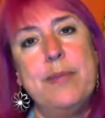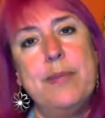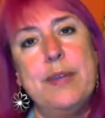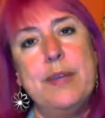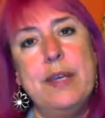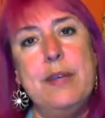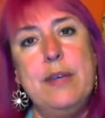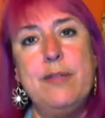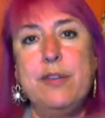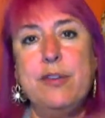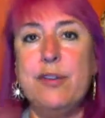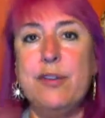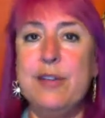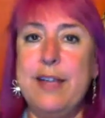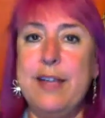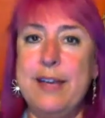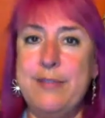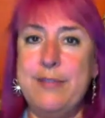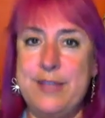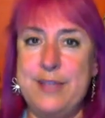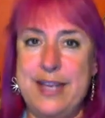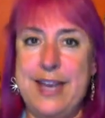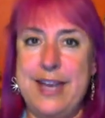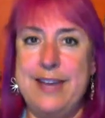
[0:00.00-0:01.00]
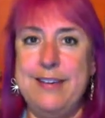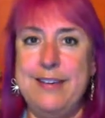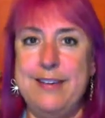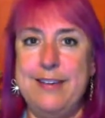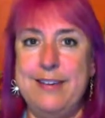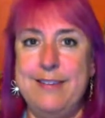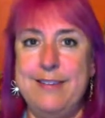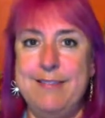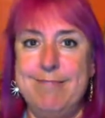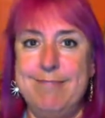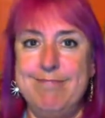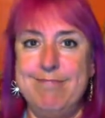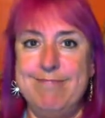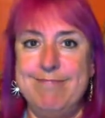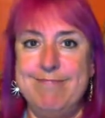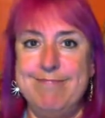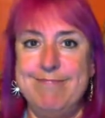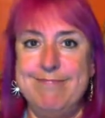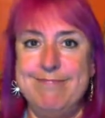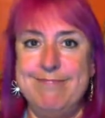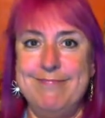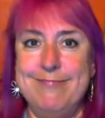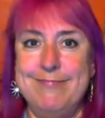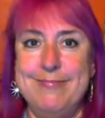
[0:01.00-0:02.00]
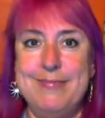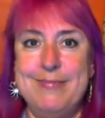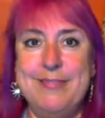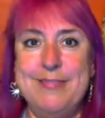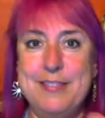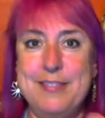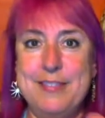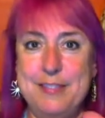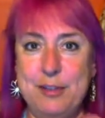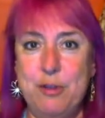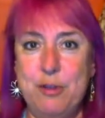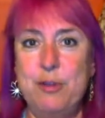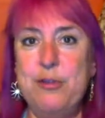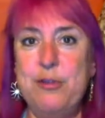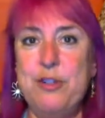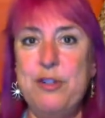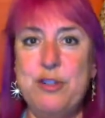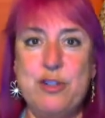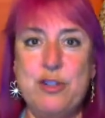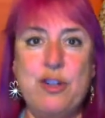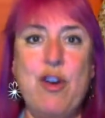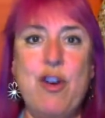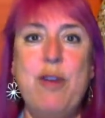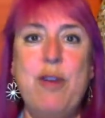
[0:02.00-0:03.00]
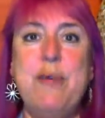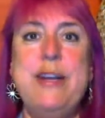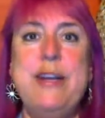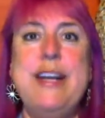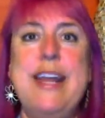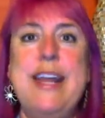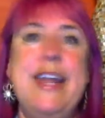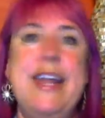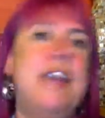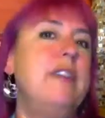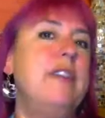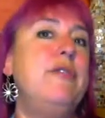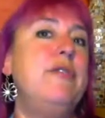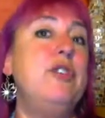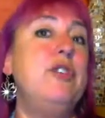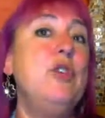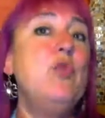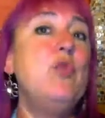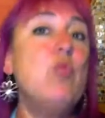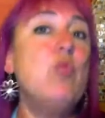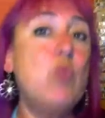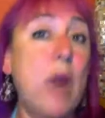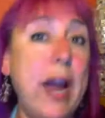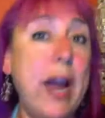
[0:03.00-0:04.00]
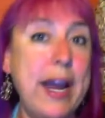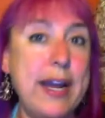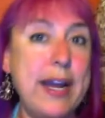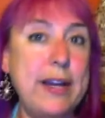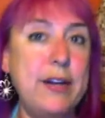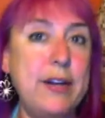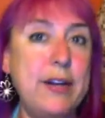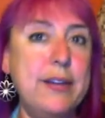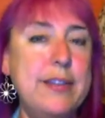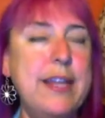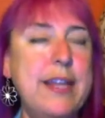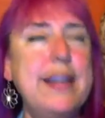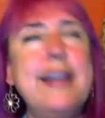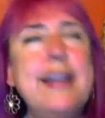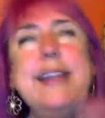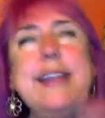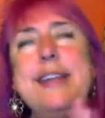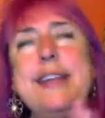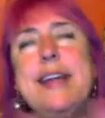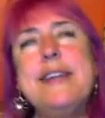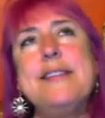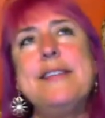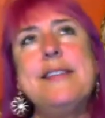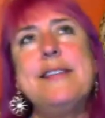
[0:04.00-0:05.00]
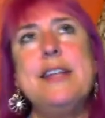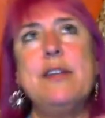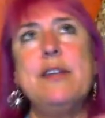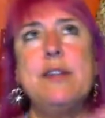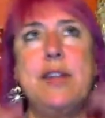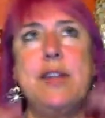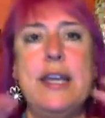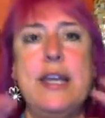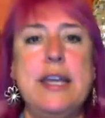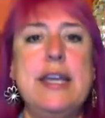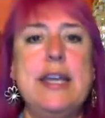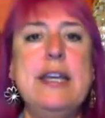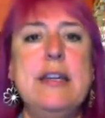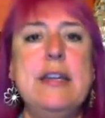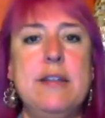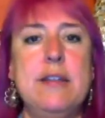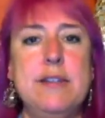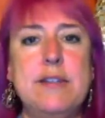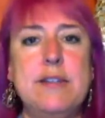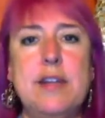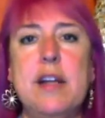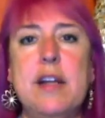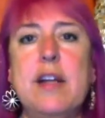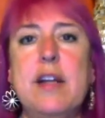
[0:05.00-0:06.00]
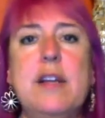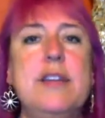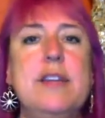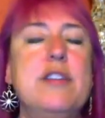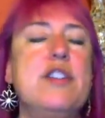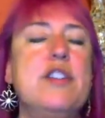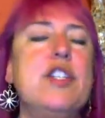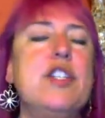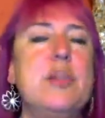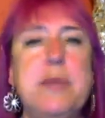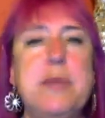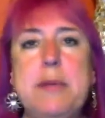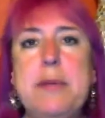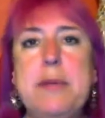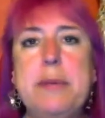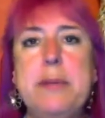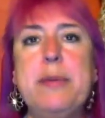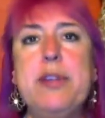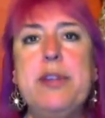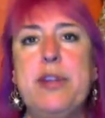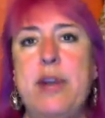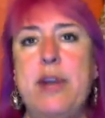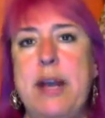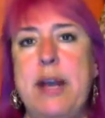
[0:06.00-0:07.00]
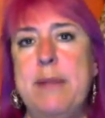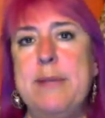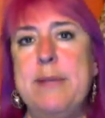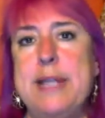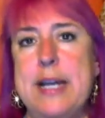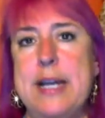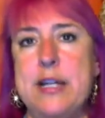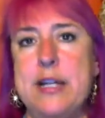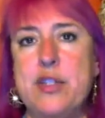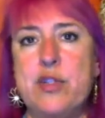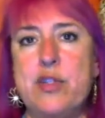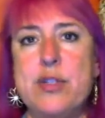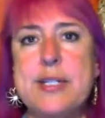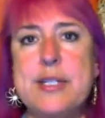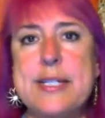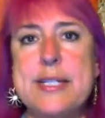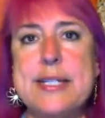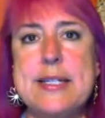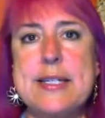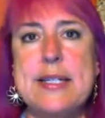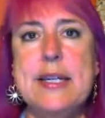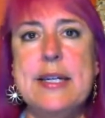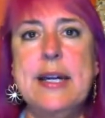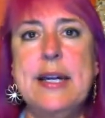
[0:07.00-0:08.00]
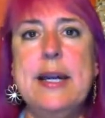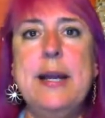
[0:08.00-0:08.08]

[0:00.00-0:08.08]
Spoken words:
if you're left-handed, so if you're dominant hand, if you write that, and that's the other thing is there's so many people that are ambidextrous.